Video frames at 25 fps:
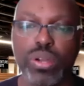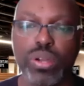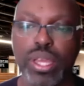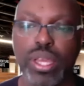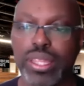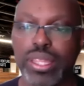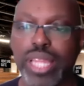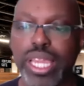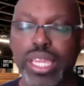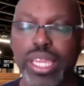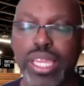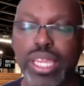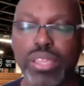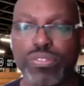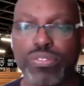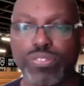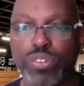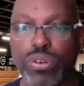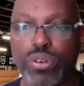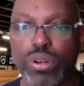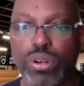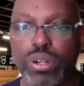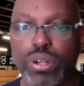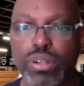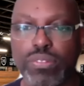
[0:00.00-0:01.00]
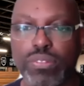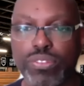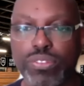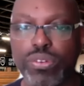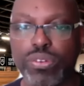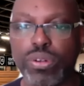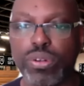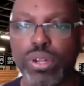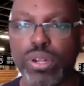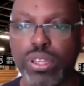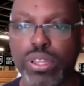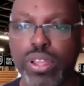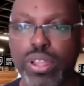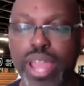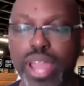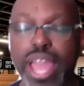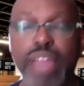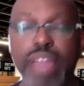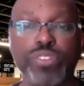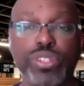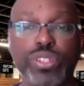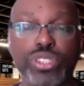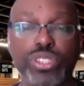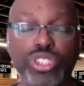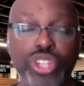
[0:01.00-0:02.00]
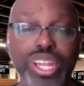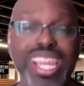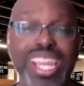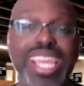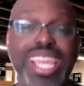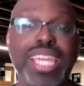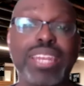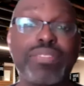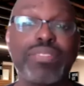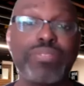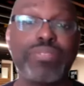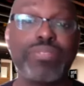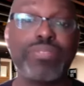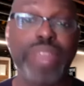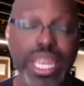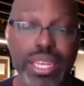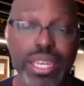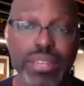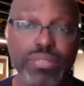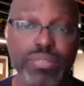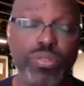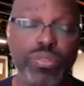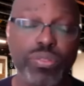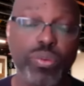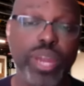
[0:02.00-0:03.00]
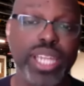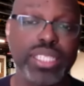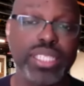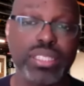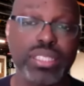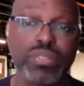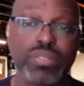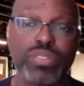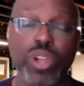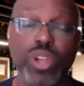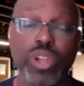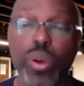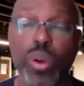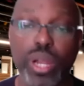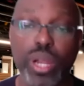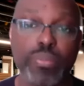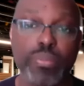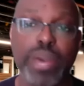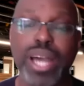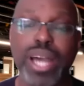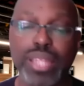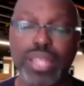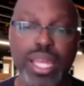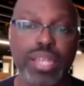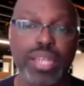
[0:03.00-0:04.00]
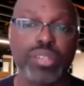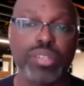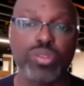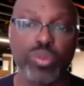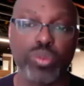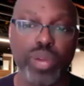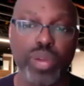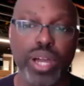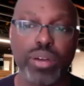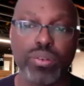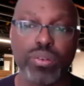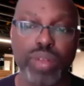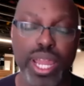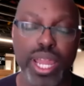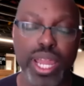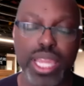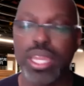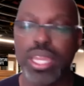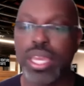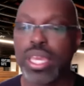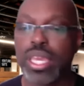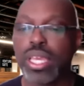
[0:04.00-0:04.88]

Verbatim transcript: So thank you for for your efforts, your innovative ways of going about that as well, right?